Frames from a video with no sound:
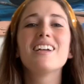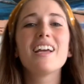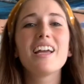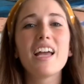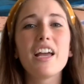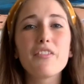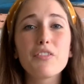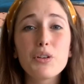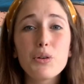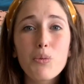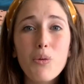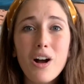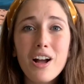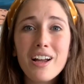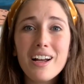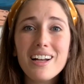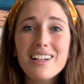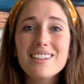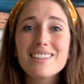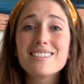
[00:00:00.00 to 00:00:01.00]
If you want
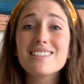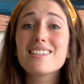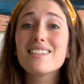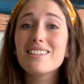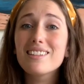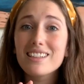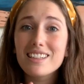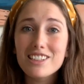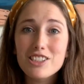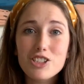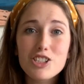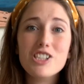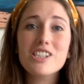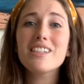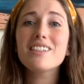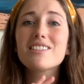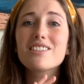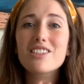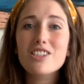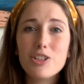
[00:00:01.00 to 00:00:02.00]
a
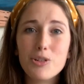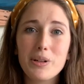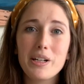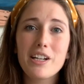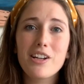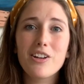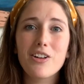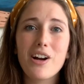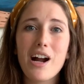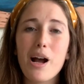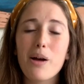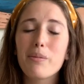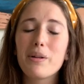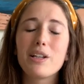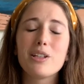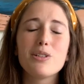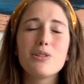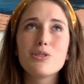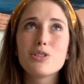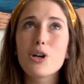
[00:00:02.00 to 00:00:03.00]
legit screen grab
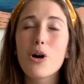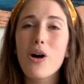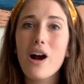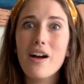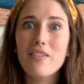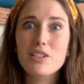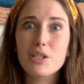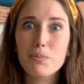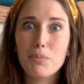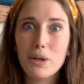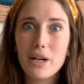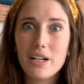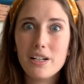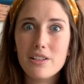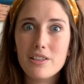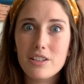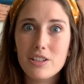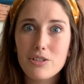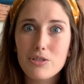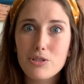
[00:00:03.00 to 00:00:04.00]
and you don't have to pray to
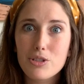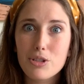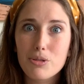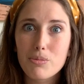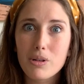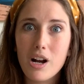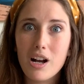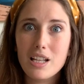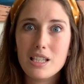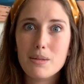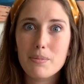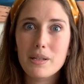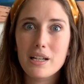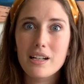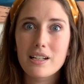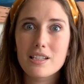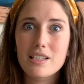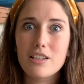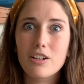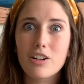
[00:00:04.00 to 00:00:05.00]
the YouTube gods
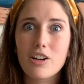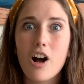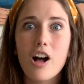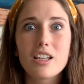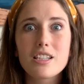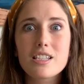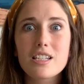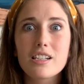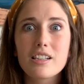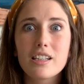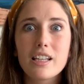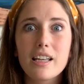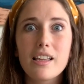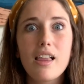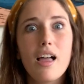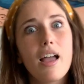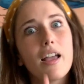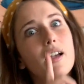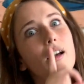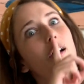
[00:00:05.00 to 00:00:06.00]
because they're constantly
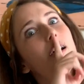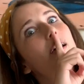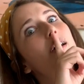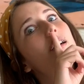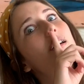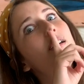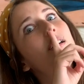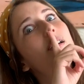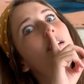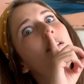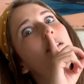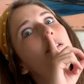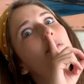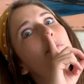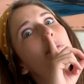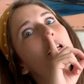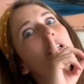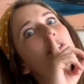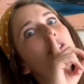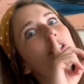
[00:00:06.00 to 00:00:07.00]
like
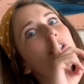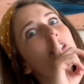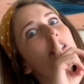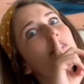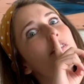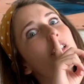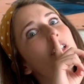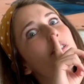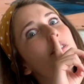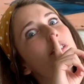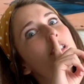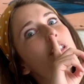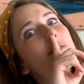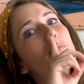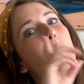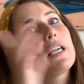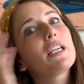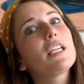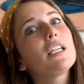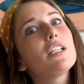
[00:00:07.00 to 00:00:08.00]
pictures of you
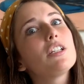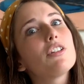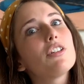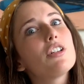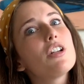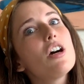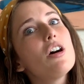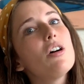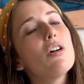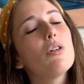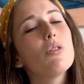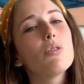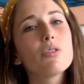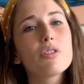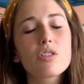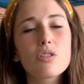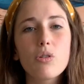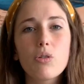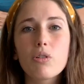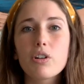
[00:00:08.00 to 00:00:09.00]
picking your
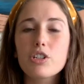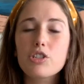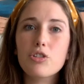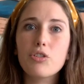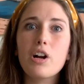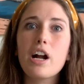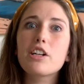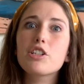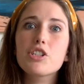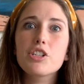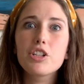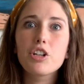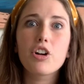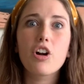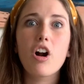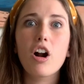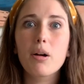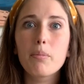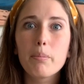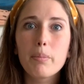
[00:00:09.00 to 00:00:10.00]
nose or scratching your
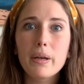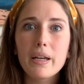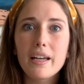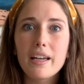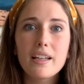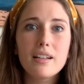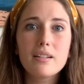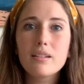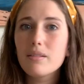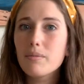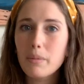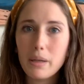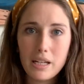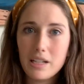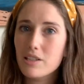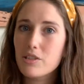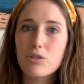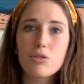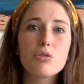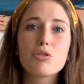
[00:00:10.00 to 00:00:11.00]
armpit
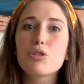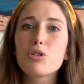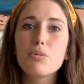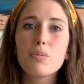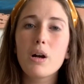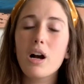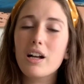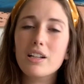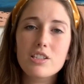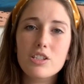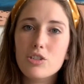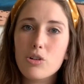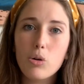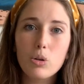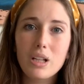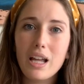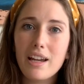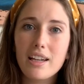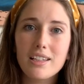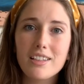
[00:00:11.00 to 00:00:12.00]
because YouTube gods don't
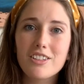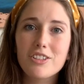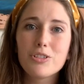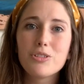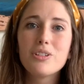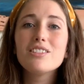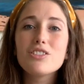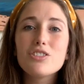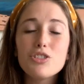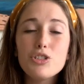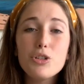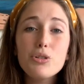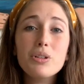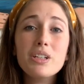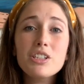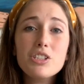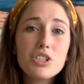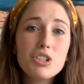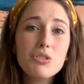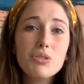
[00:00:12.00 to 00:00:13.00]
like you, you
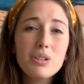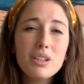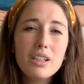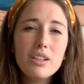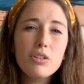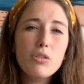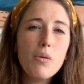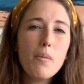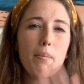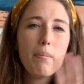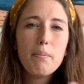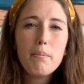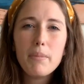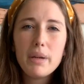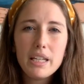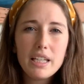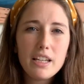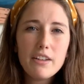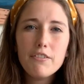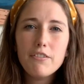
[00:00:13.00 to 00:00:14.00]
can do a little
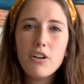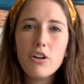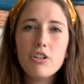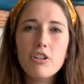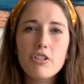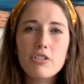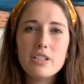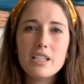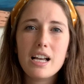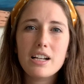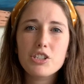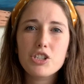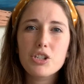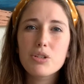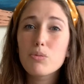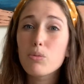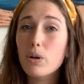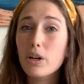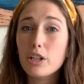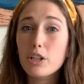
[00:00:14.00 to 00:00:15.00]
mini photo
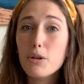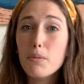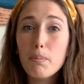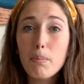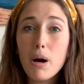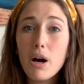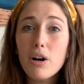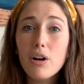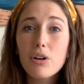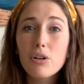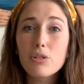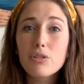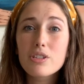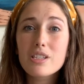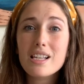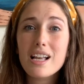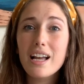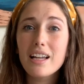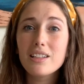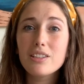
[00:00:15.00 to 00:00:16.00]
session where you pose
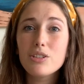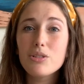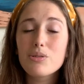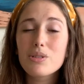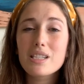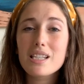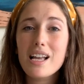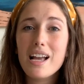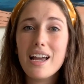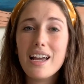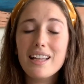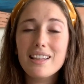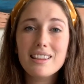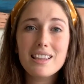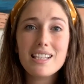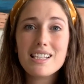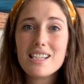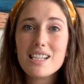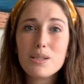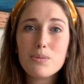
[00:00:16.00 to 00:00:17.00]
and you say,
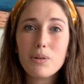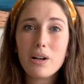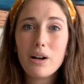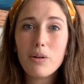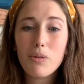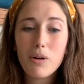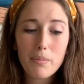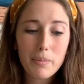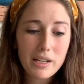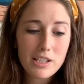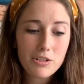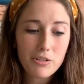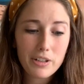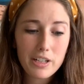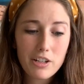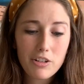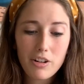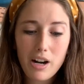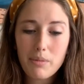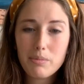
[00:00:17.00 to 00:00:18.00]
this is what I want my
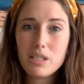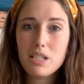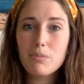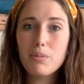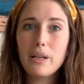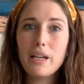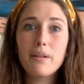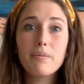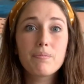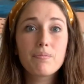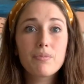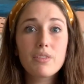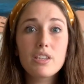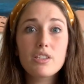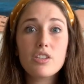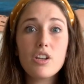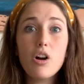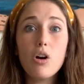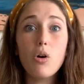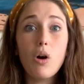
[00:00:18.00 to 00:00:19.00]
screen grab to be.
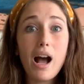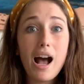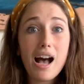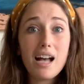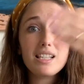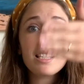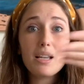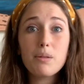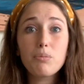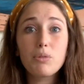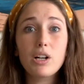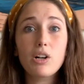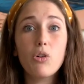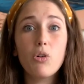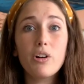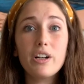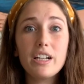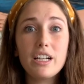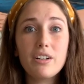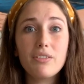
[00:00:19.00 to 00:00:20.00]
So as I'm
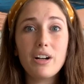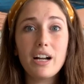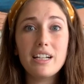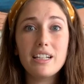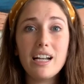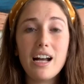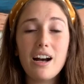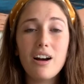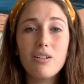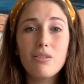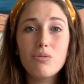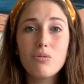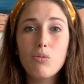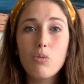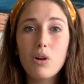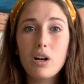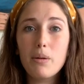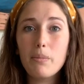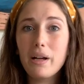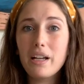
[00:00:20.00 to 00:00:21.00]
recording right now,
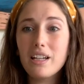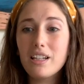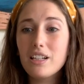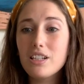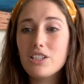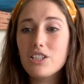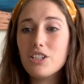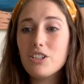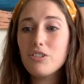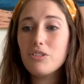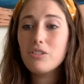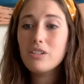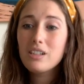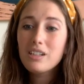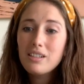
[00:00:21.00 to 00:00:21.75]
what am I gonna do?